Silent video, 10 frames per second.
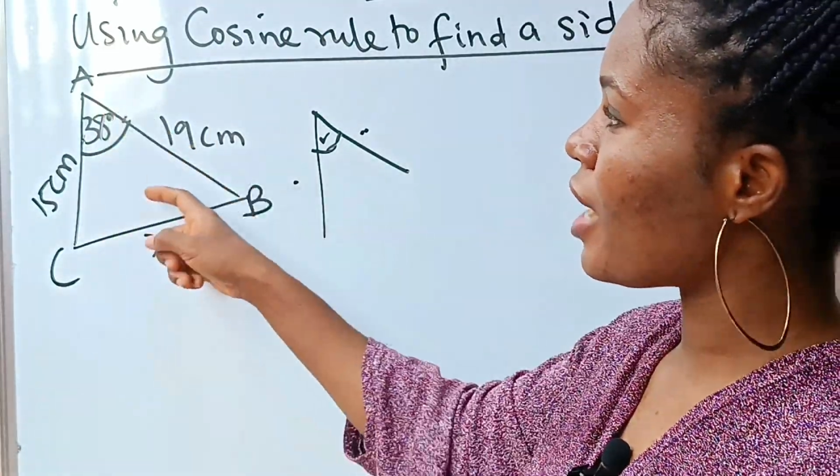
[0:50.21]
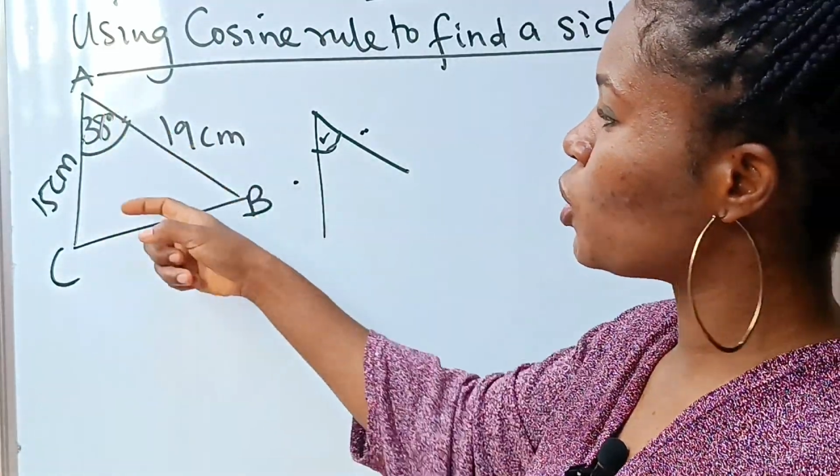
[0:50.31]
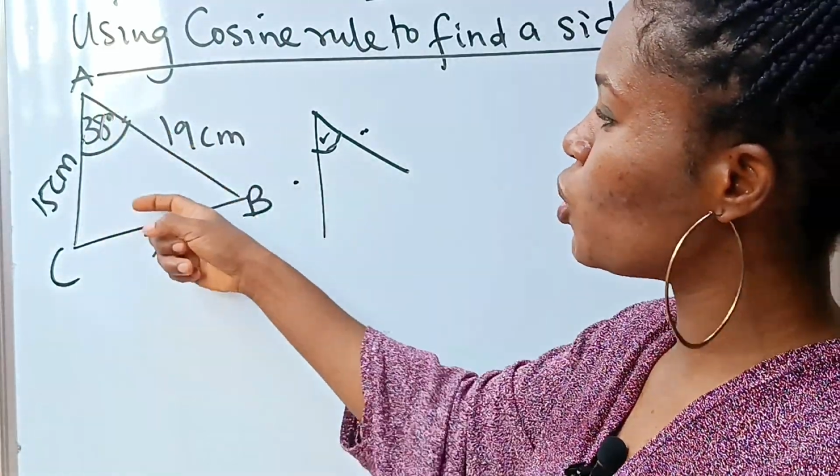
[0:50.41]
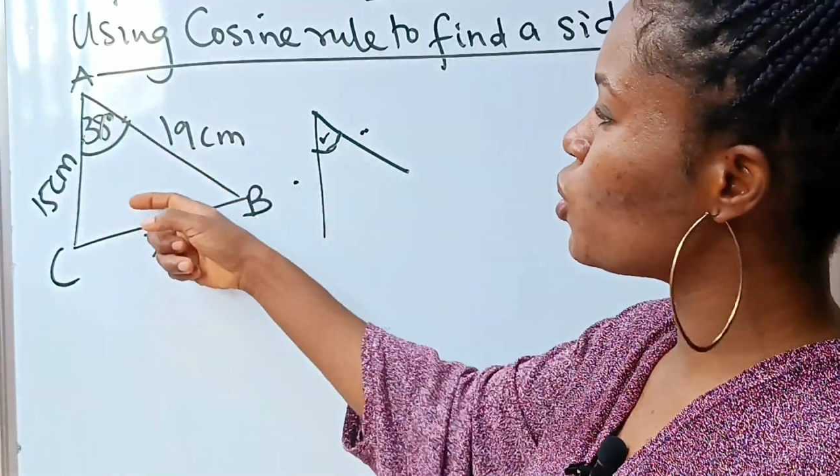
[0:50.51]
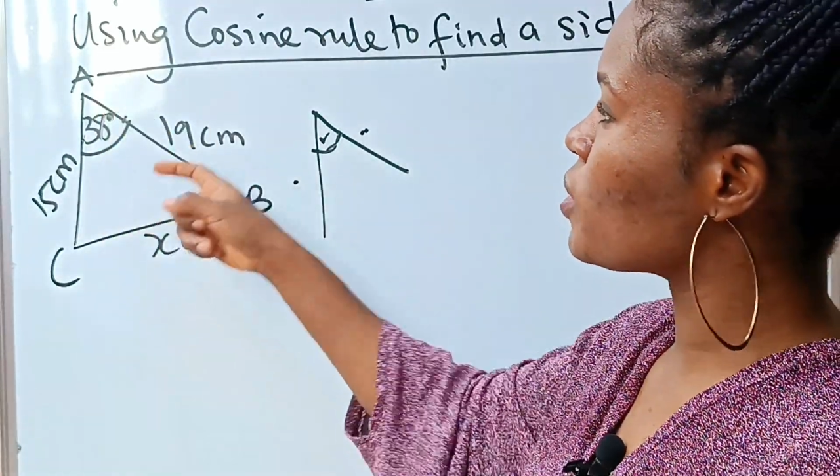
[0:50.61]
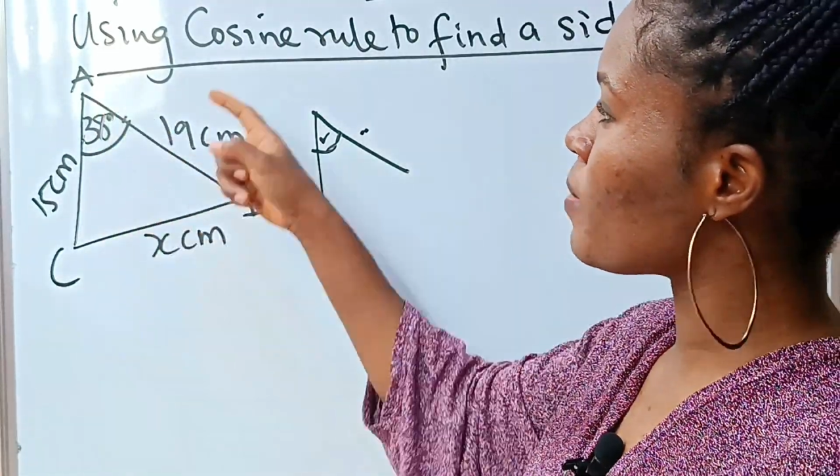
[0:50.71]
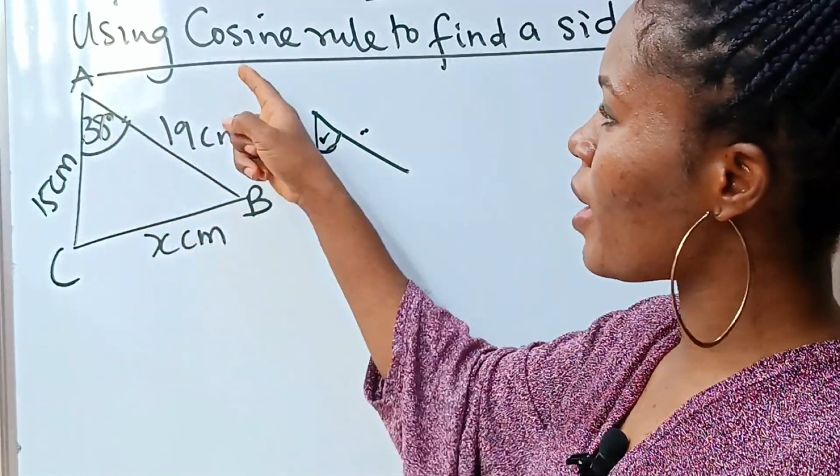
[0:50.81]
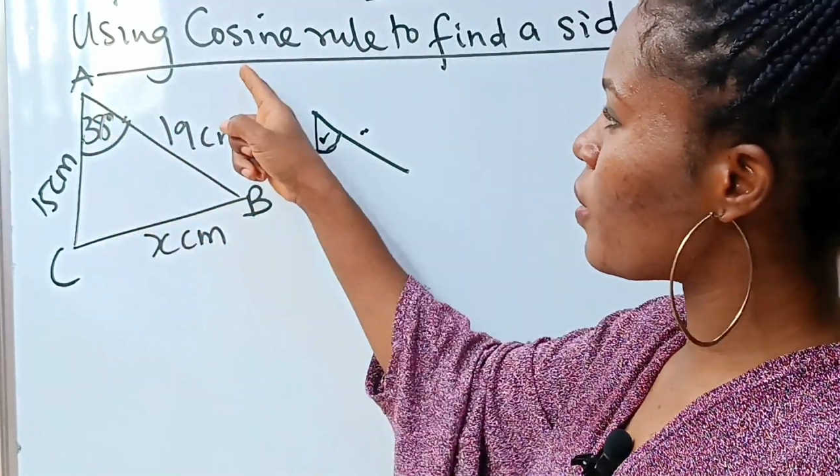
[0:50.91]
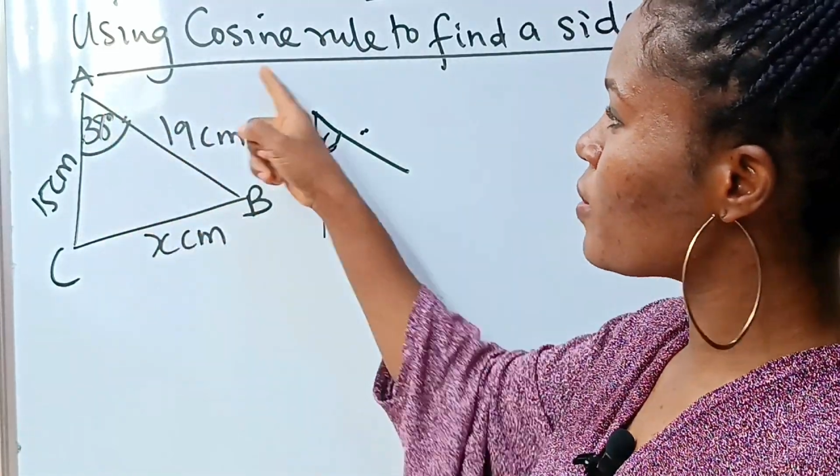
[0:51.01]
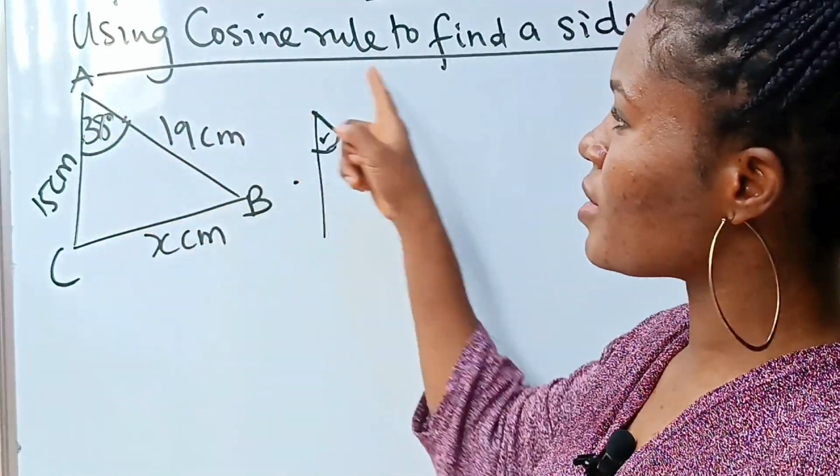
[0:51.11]
I should use
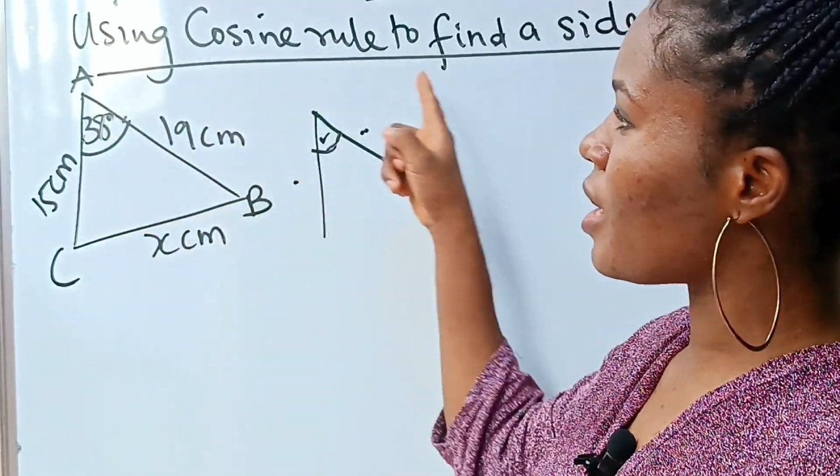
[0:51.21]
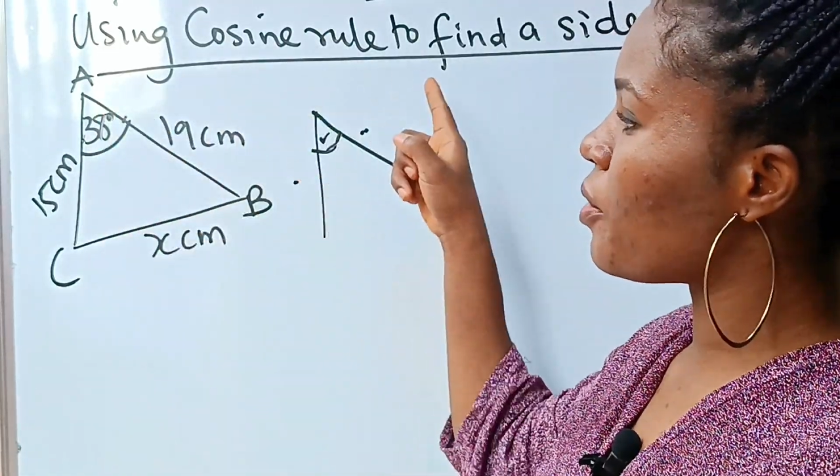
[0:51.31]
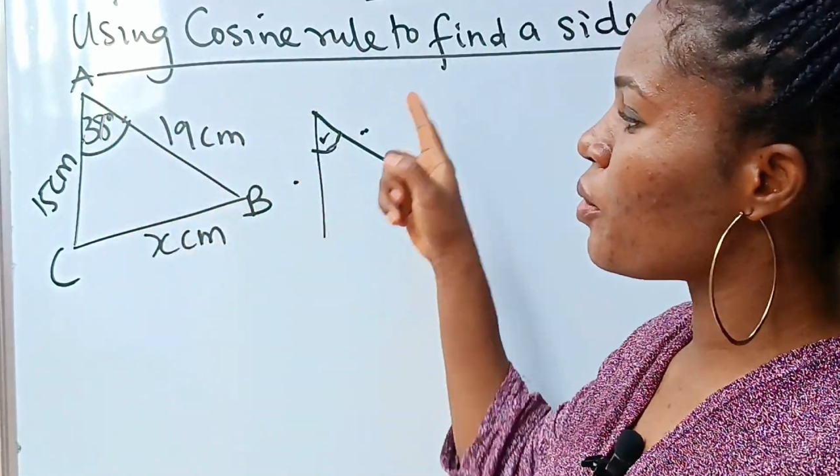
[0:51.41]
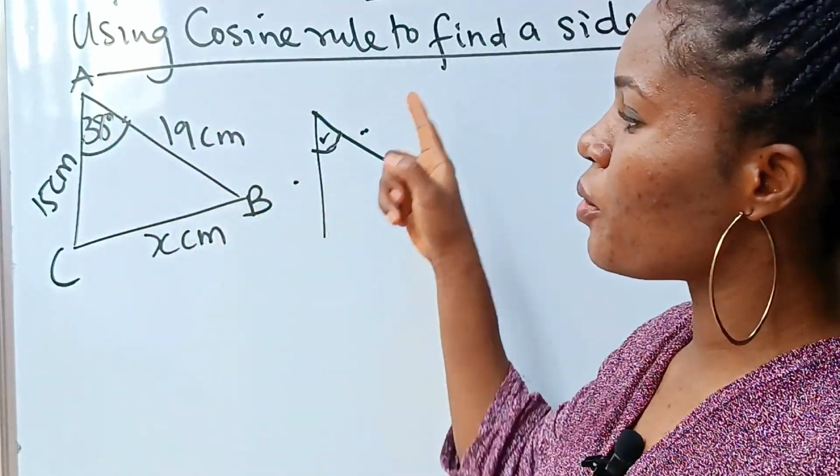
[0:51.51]
my cosine